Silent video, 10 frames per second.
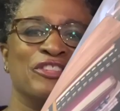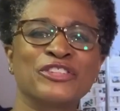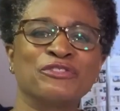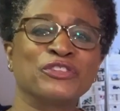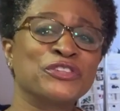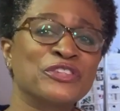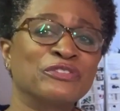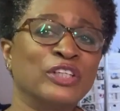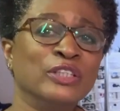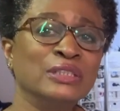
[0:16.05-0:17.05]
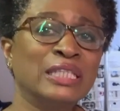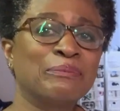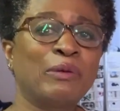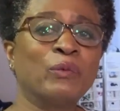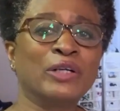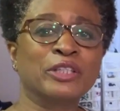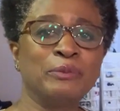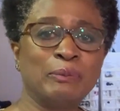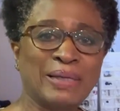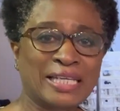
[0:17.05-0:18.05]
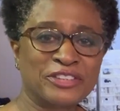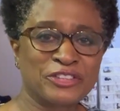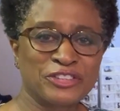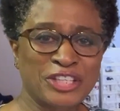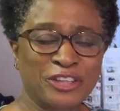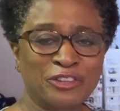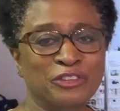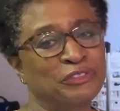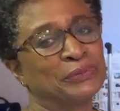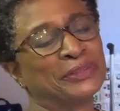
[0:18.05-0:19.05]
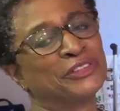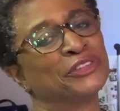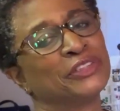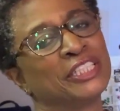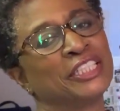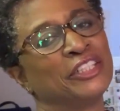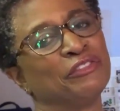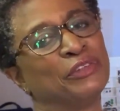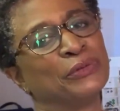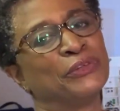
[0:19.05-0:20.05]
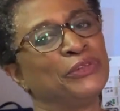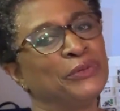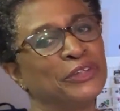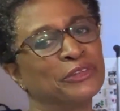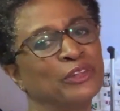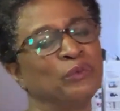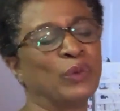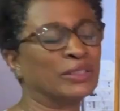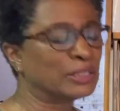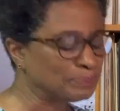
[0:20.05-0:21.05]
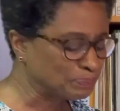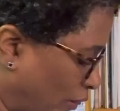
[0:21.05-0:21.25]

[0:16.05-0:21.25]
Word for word: So first of all let me welcome you back to the channel if you're returning if you are new here then welcome.